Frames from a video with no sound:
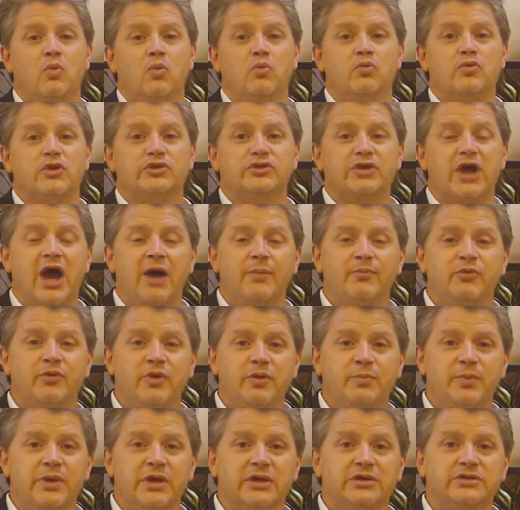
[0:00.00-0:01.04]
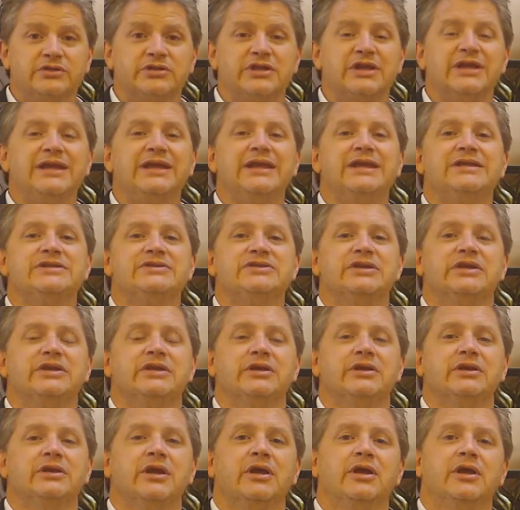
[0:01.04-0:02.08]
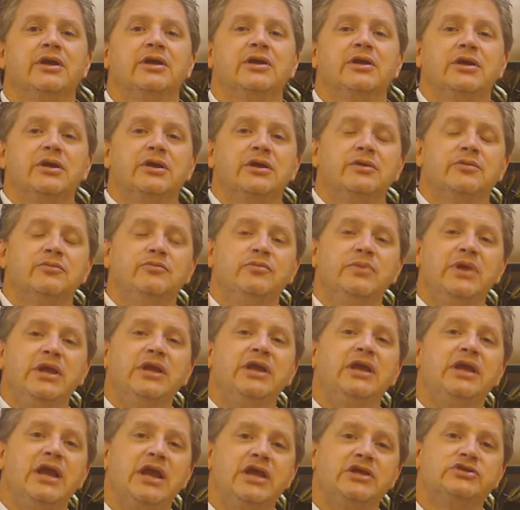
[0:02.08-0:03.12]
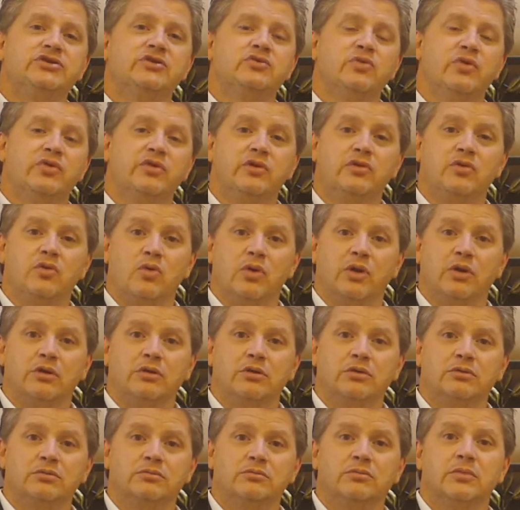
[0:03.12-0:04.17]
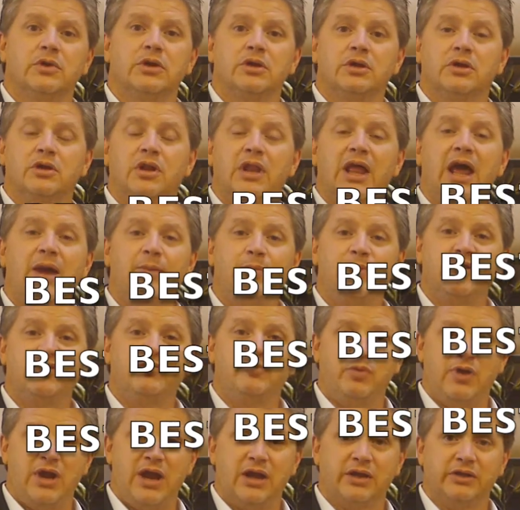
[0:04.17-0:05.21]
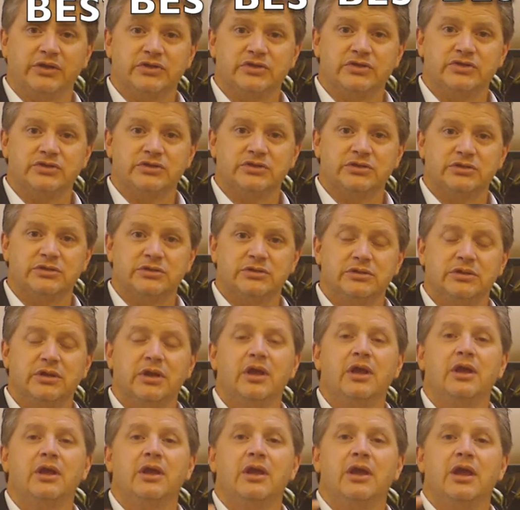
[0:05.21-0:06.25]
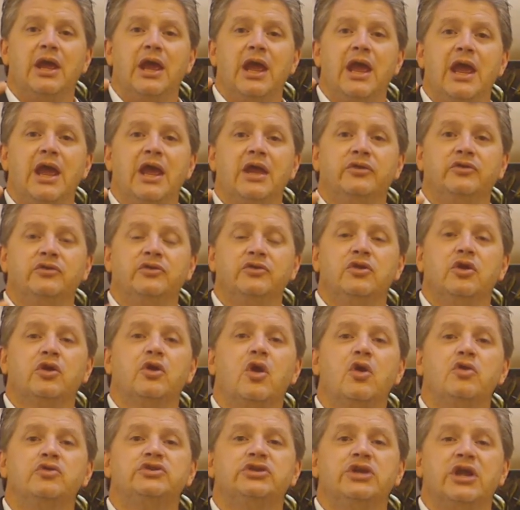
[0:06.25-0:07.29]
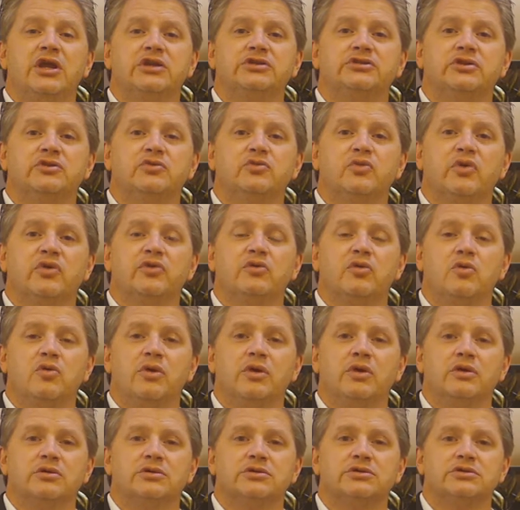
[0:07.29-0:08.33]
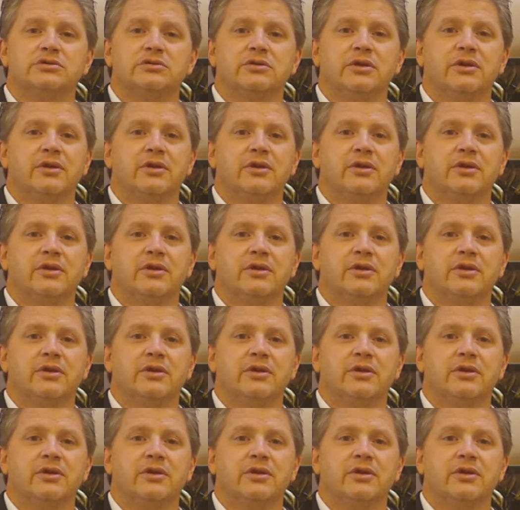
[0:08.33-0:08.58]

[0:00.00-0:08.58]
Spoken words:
The top 3 picks, easy. Mediation with a lawyer, collaborative practice, and negotiation with lawyers.